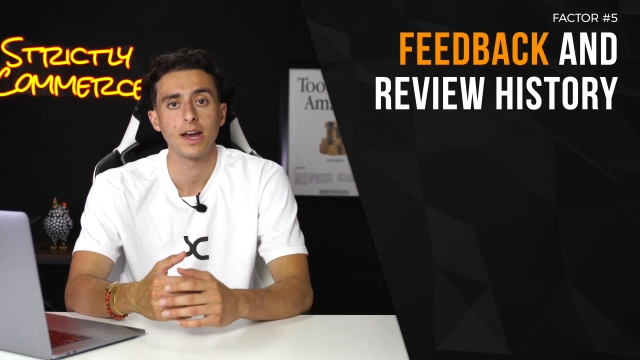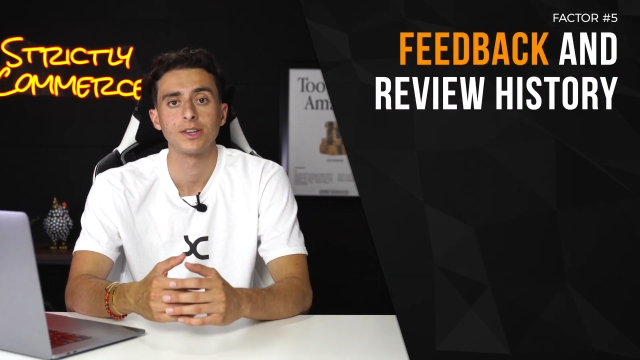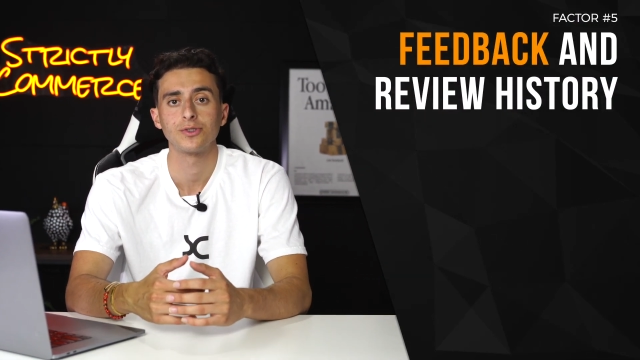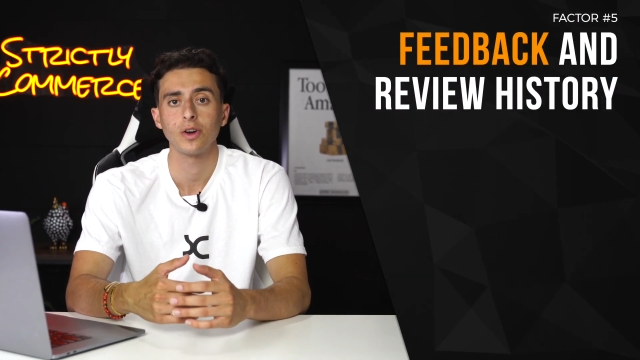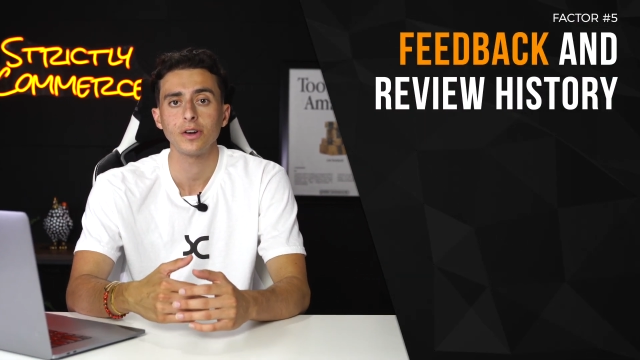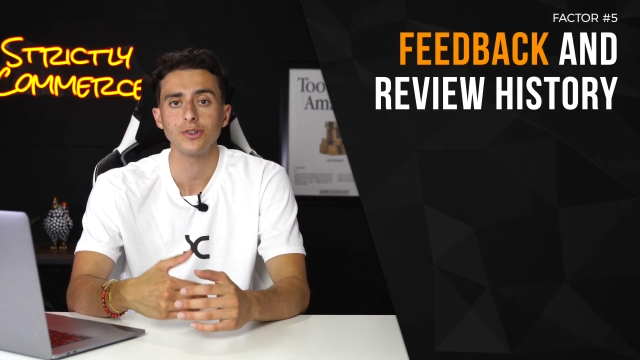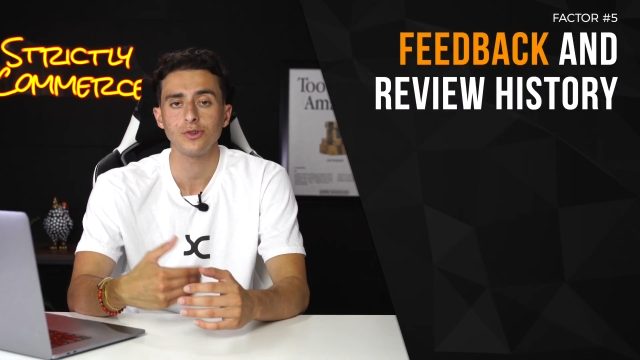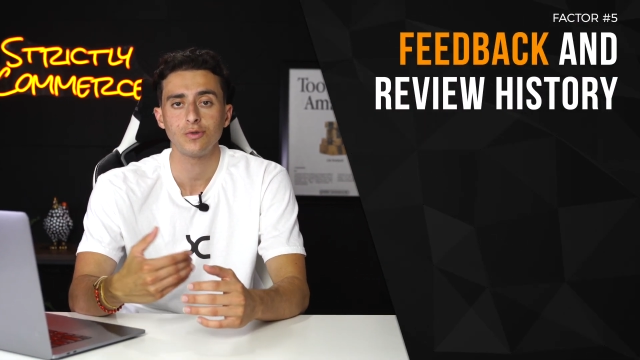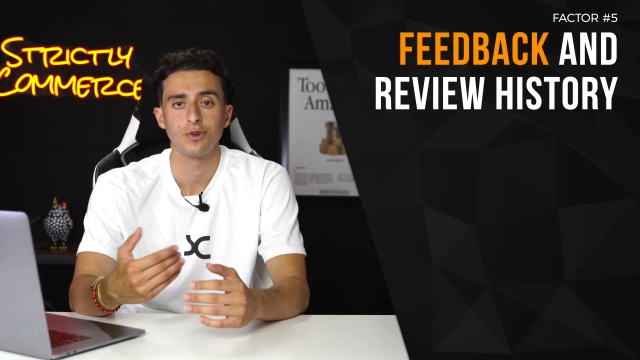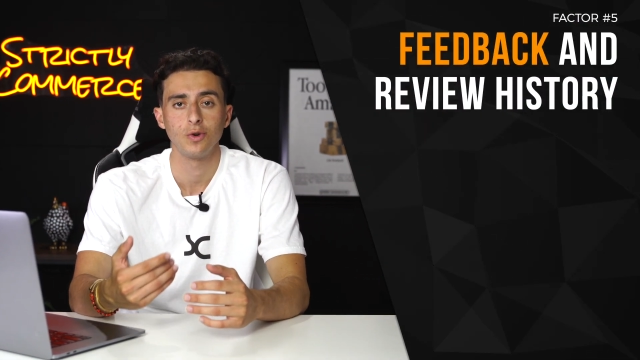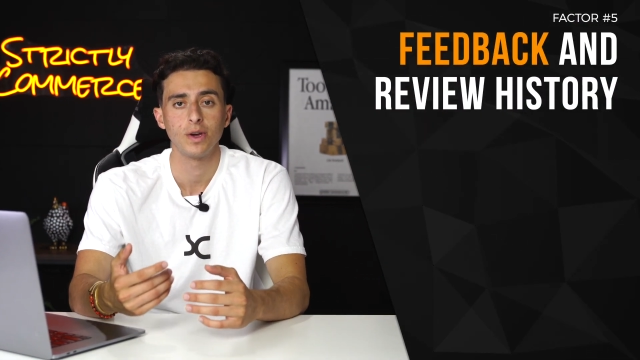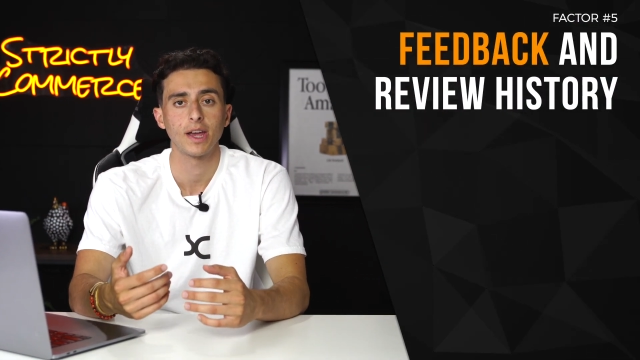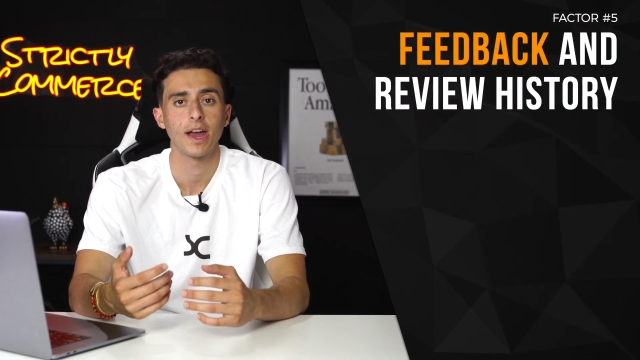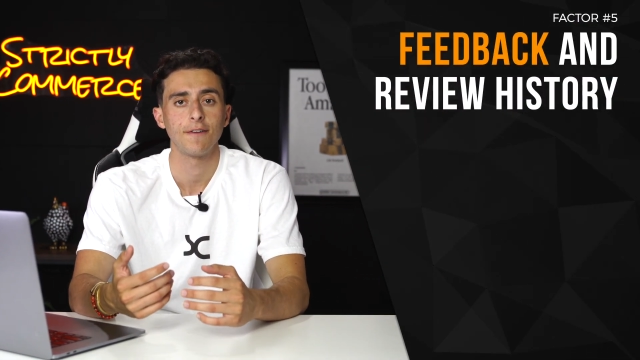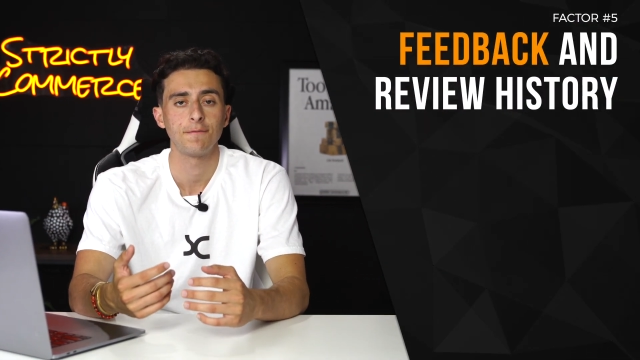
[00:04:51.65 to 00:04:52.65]
As long as you're
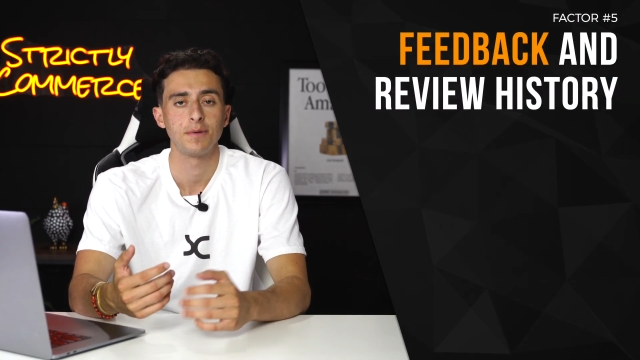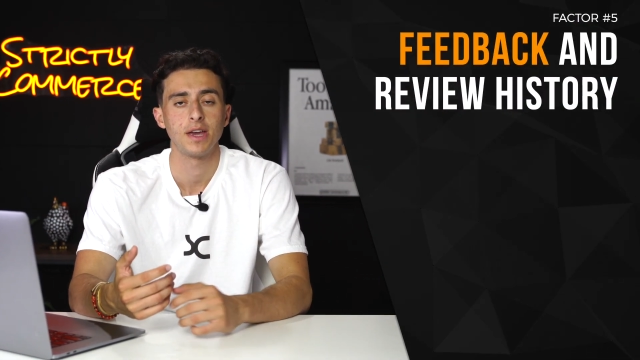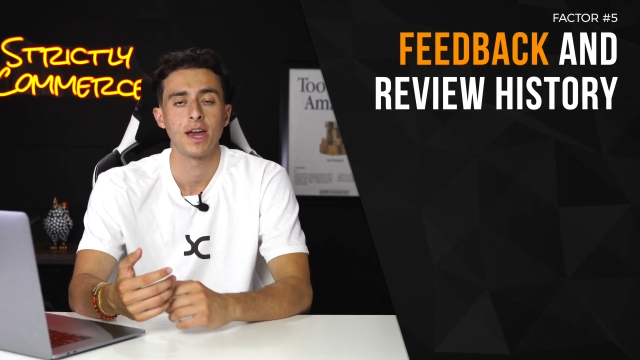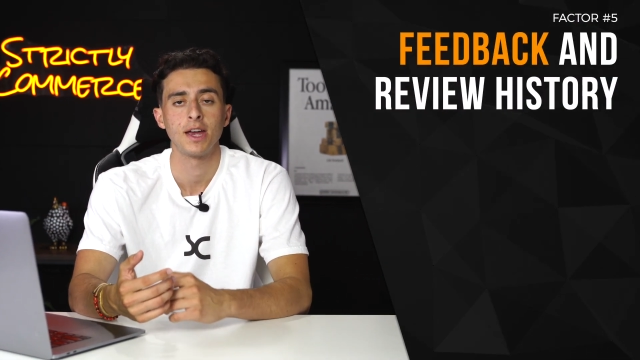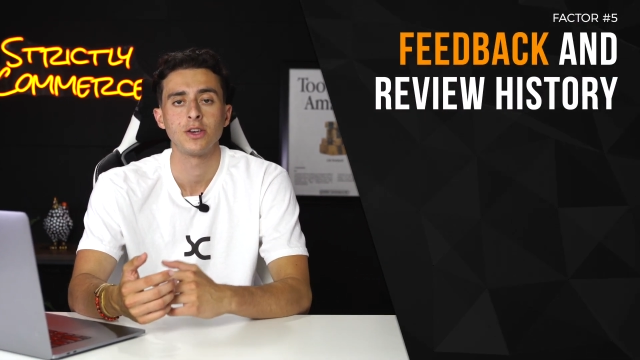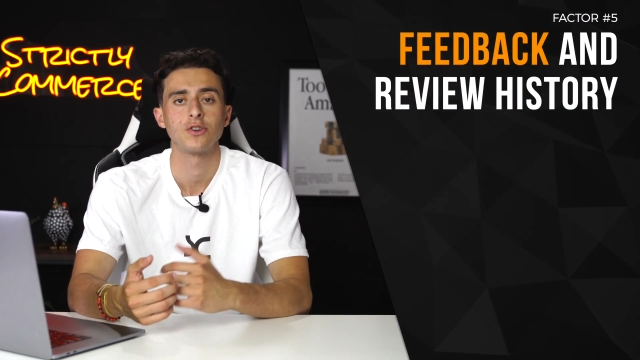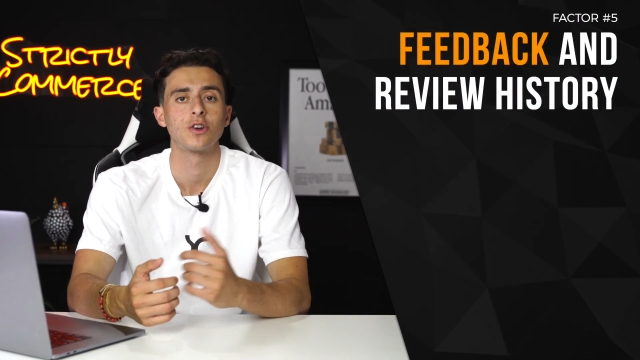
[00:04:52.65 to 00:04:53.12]
doing FBA,